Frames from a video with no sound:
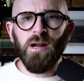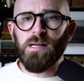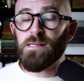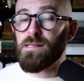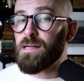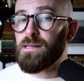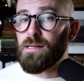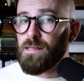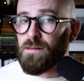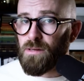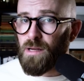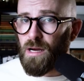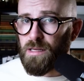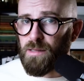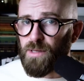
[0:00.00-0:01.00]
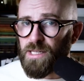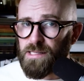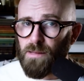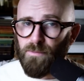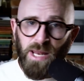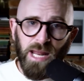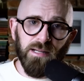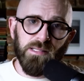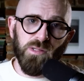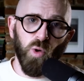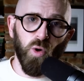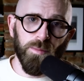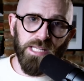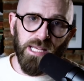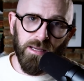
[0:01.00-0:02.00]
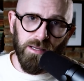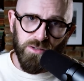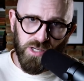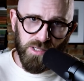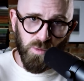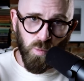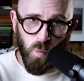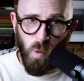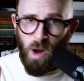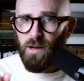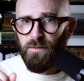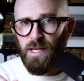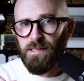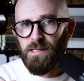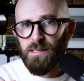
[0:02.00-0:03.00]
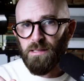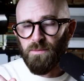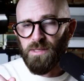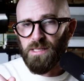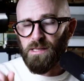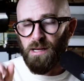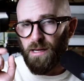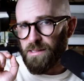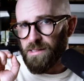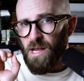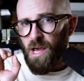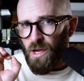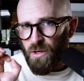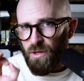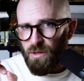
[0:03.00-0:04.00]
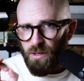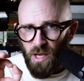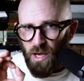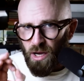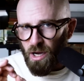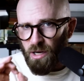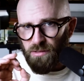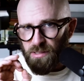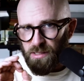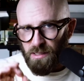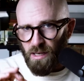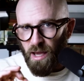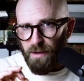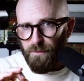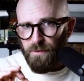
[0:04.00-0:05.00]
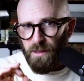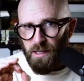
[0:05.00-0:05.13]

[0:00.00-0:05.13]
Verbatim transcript: are certainly good arguments that planets orbiting just one of their system stars could host life,